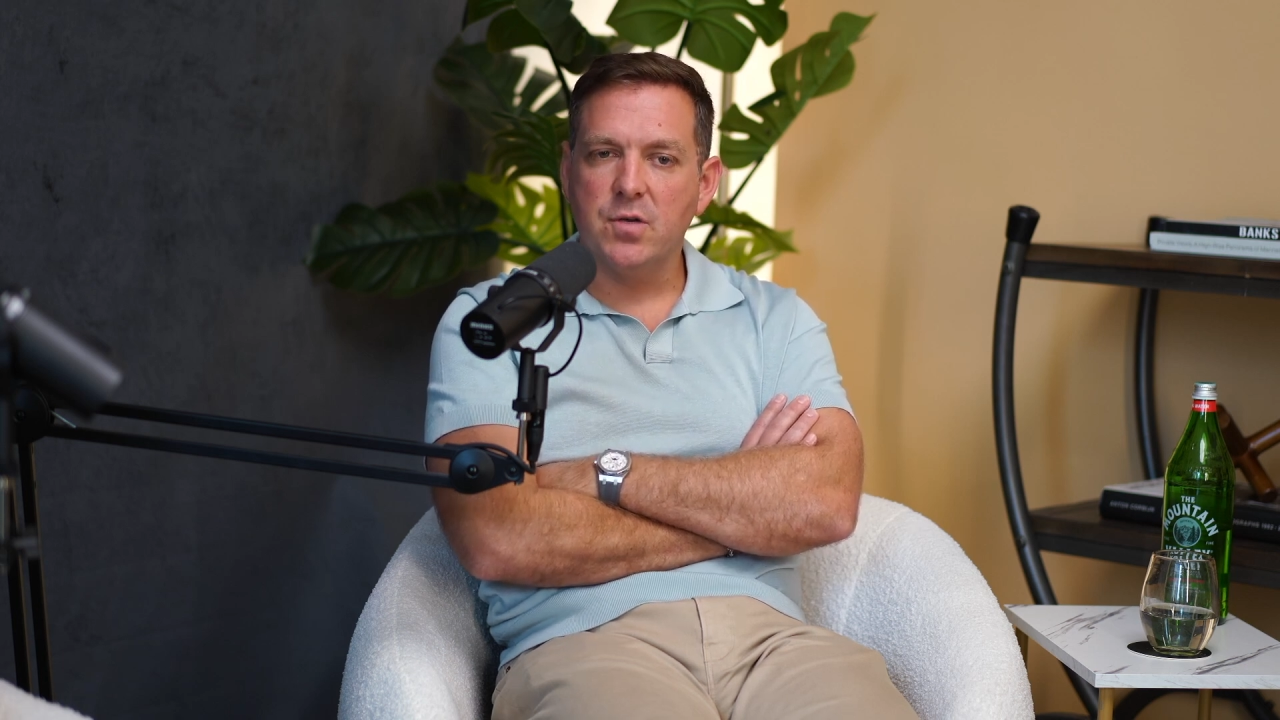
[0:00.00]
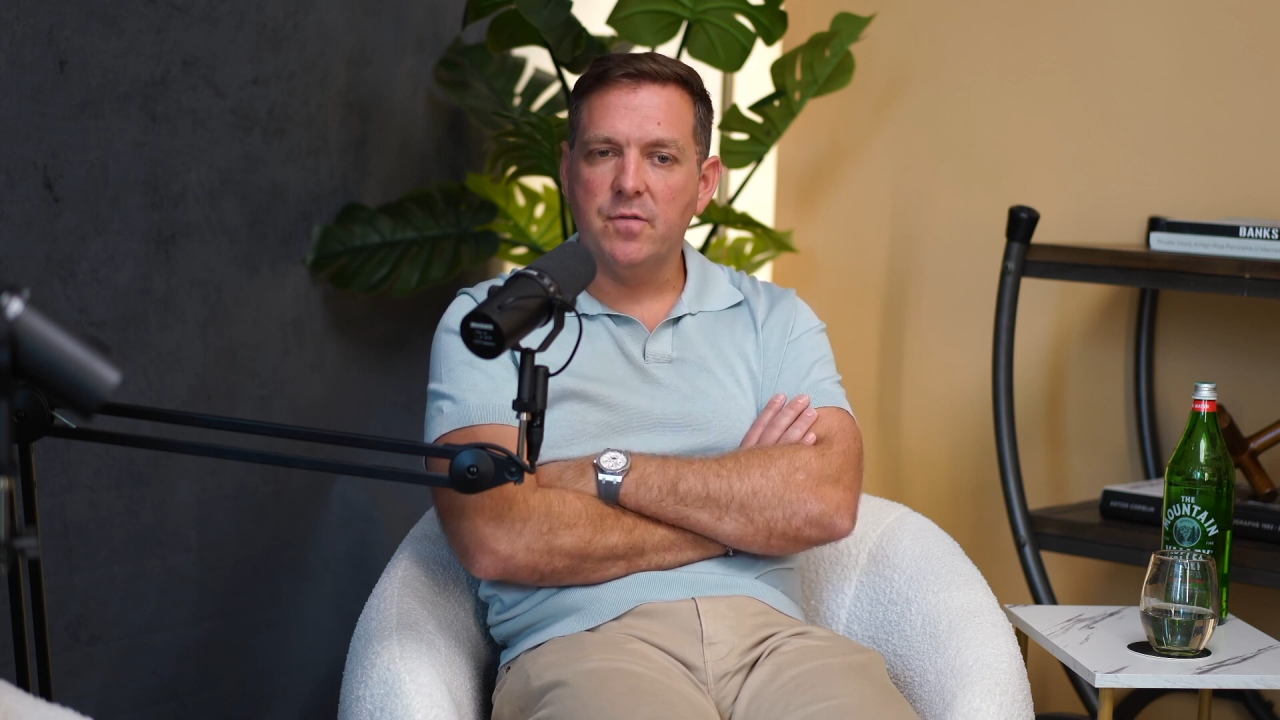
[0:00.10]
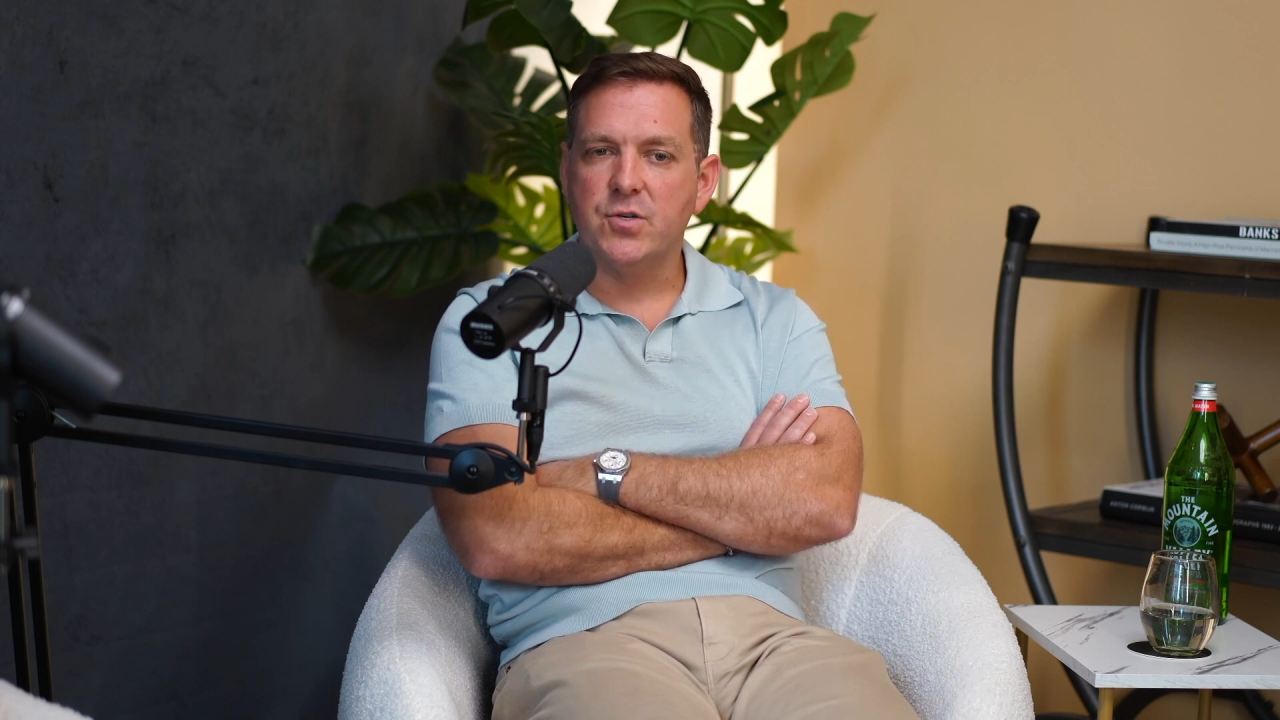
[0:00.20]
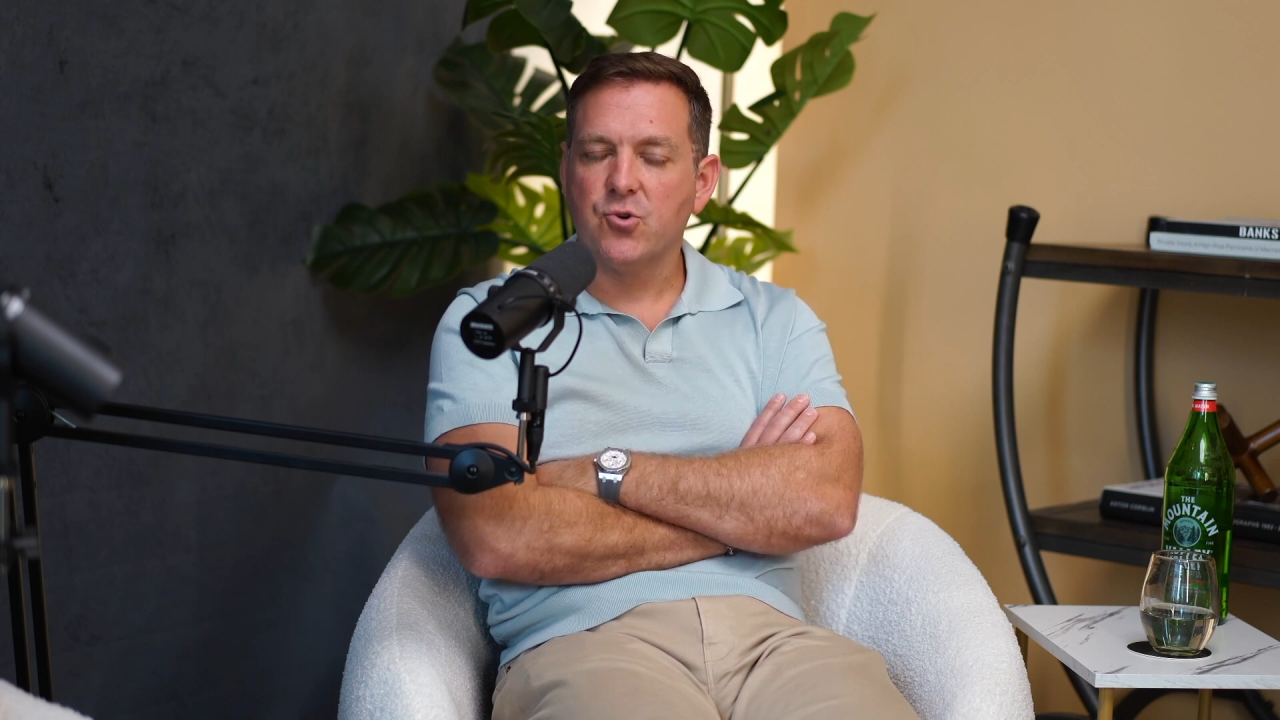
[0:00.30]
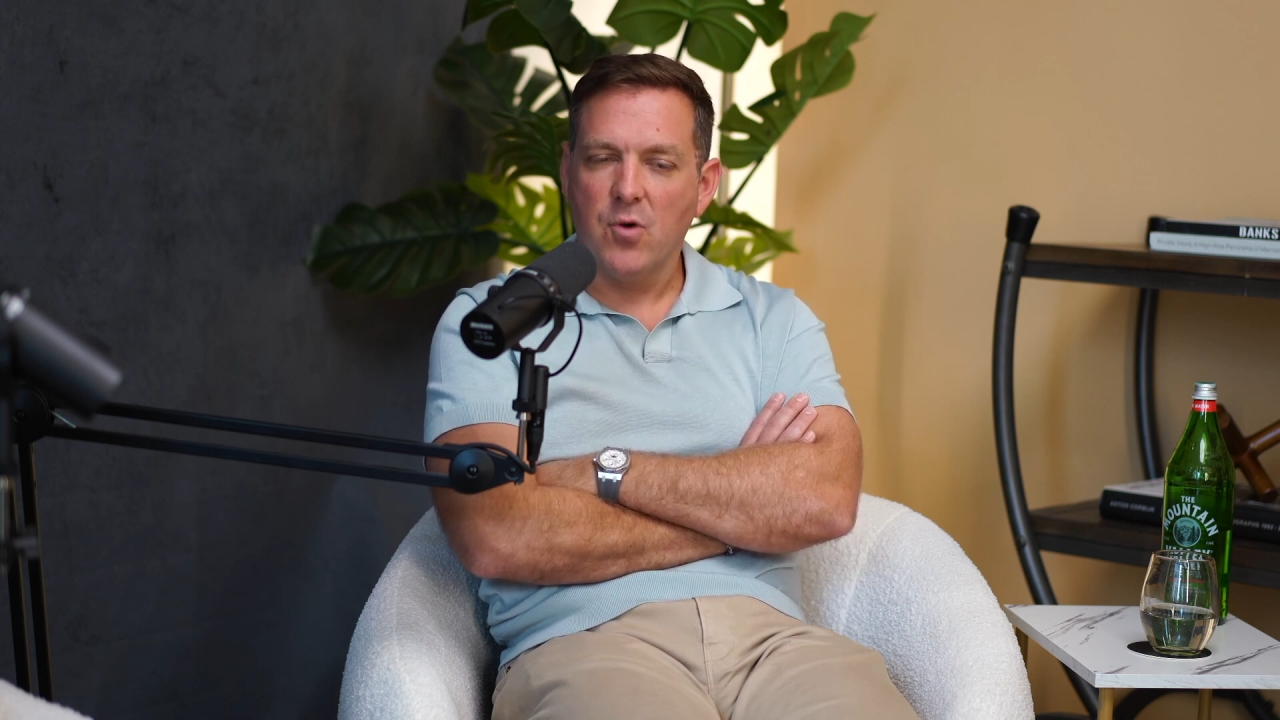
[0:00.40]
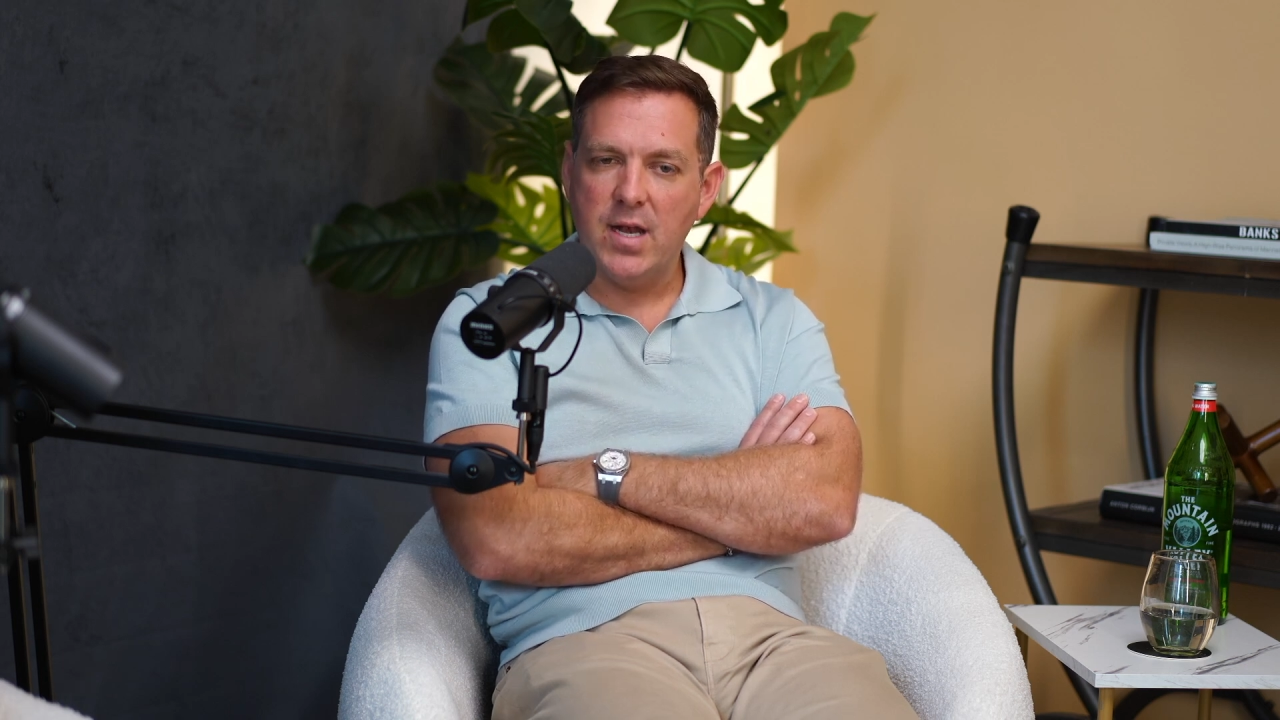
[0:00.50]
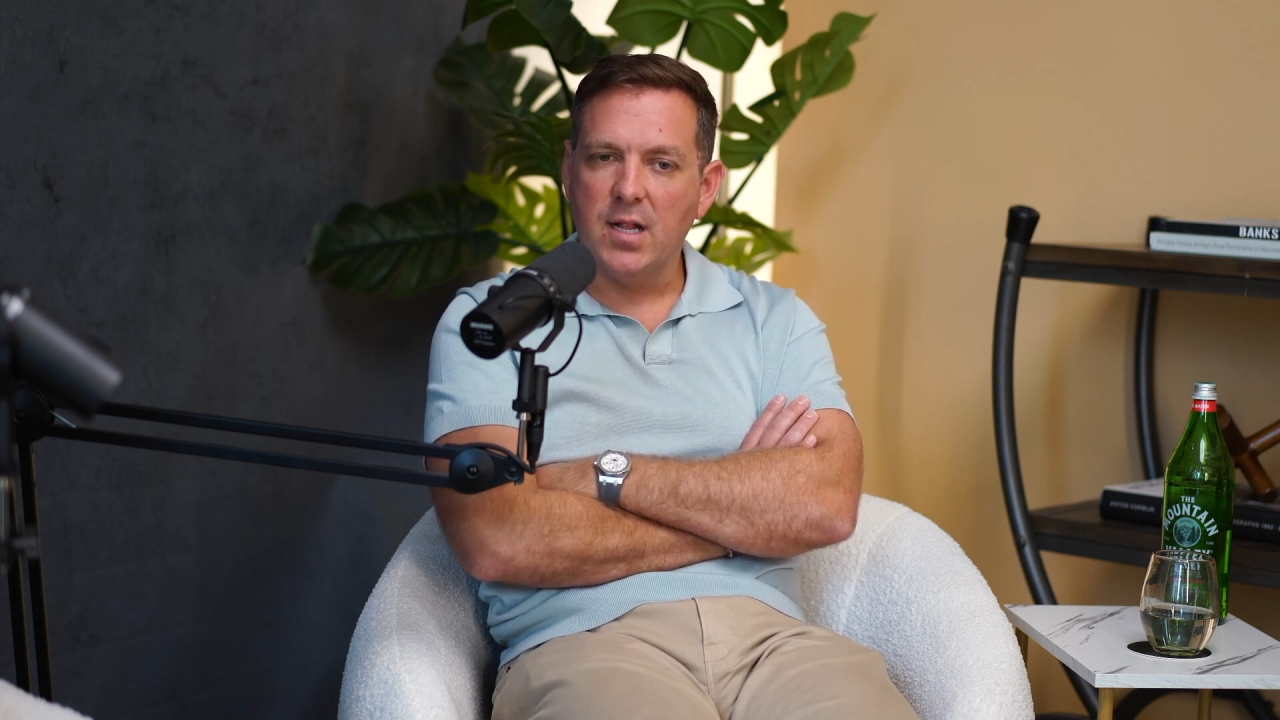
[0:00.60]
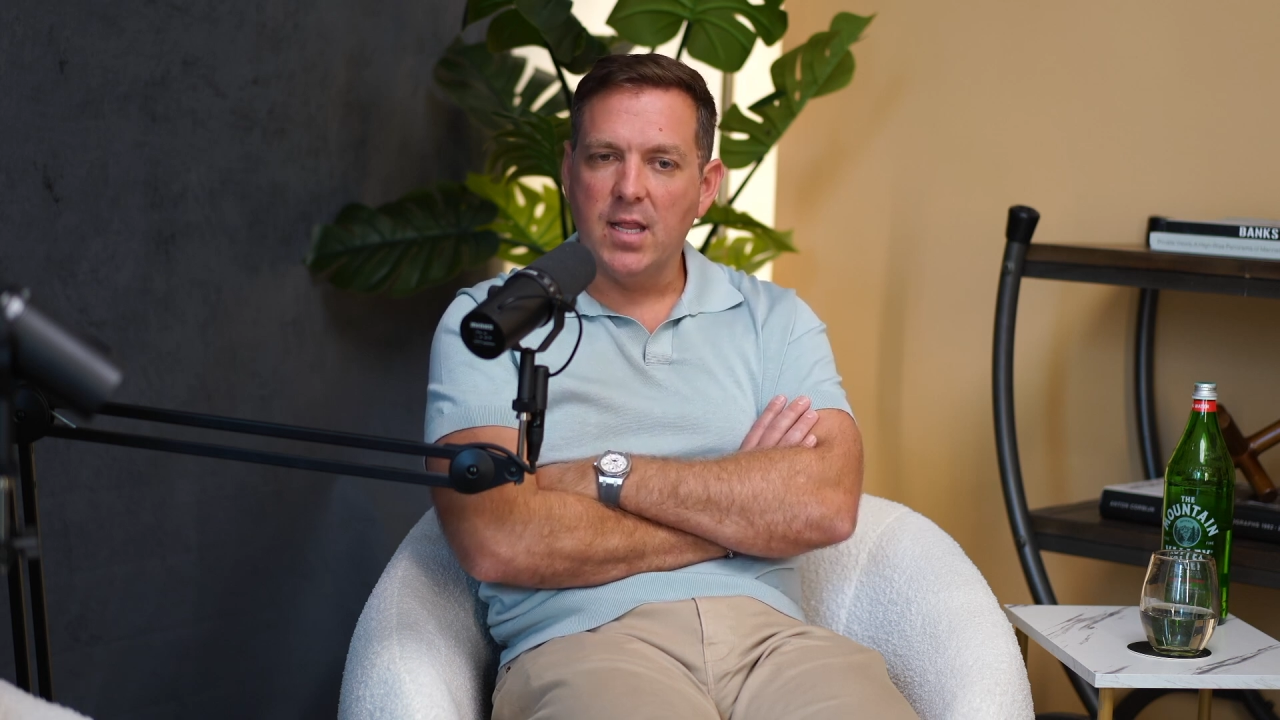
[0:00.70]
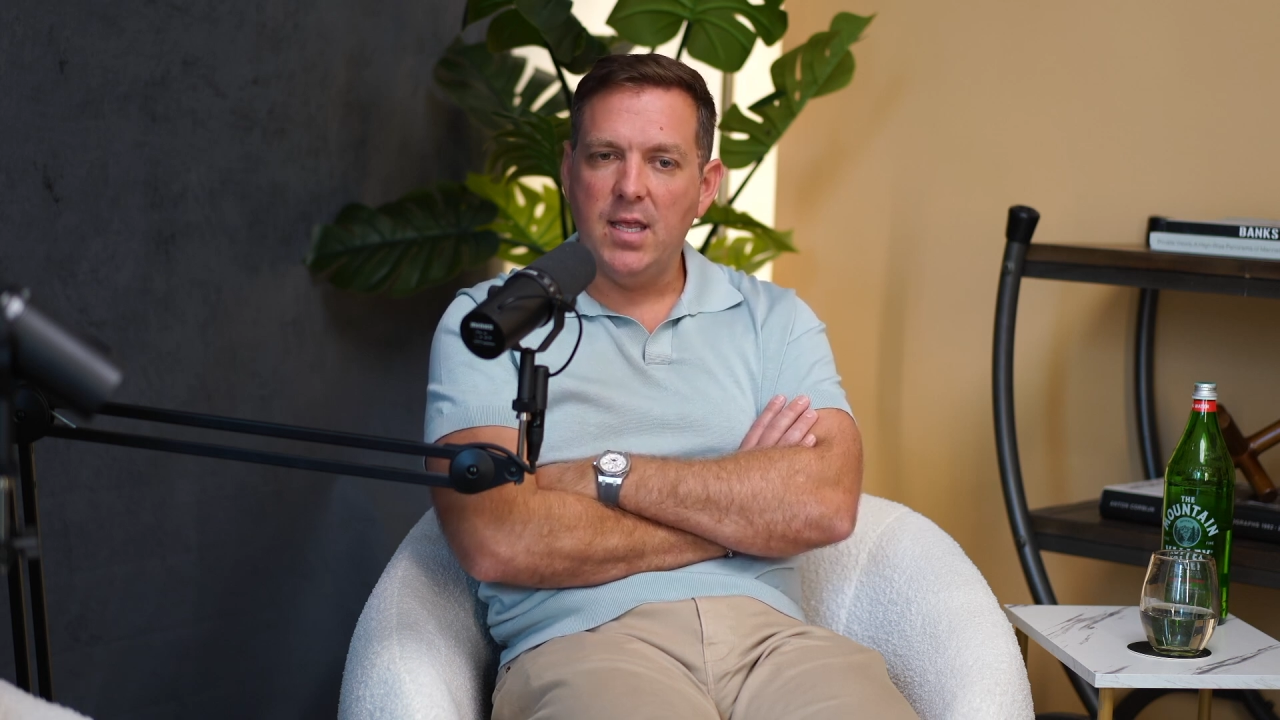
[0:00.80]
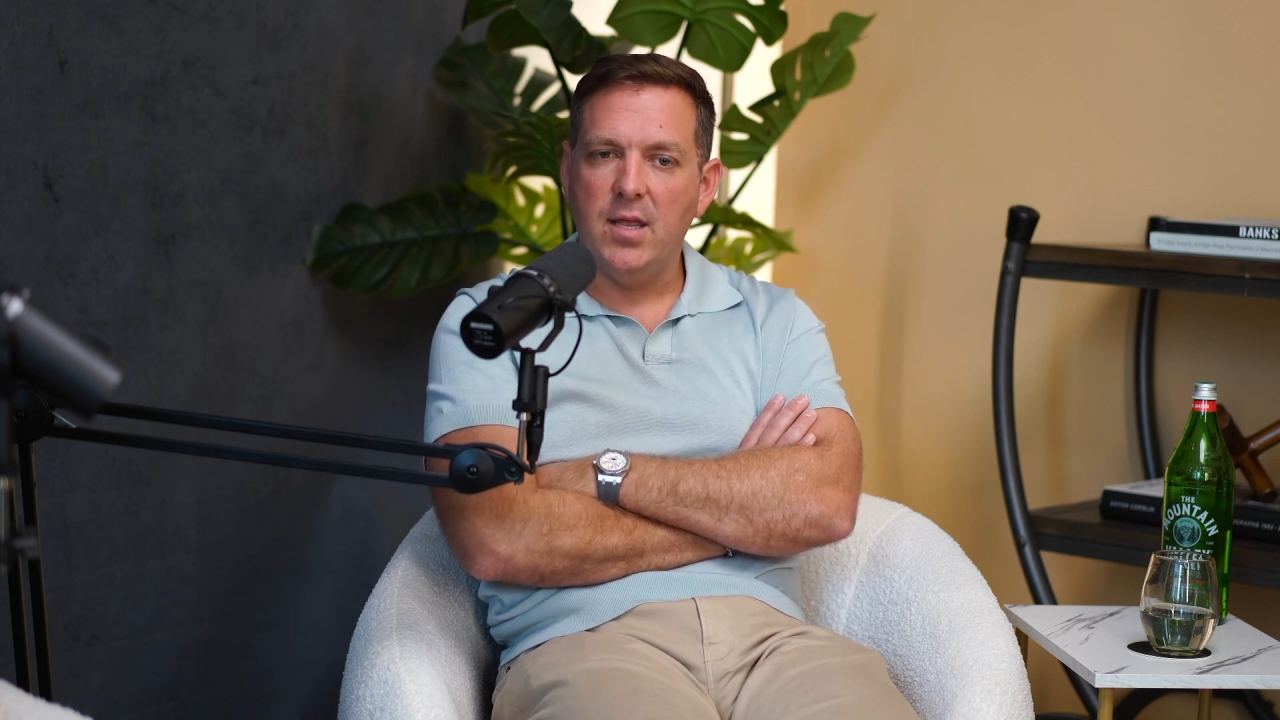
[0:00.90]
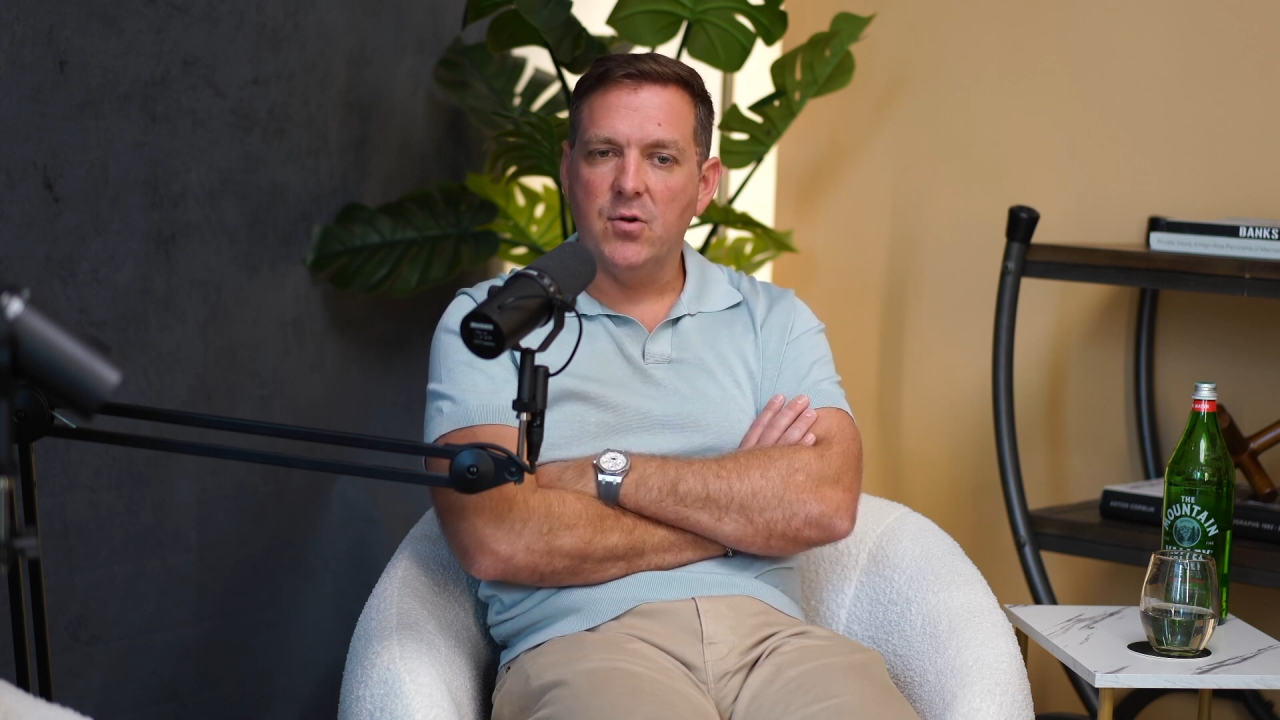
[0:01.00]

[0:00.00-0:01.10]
adrenaline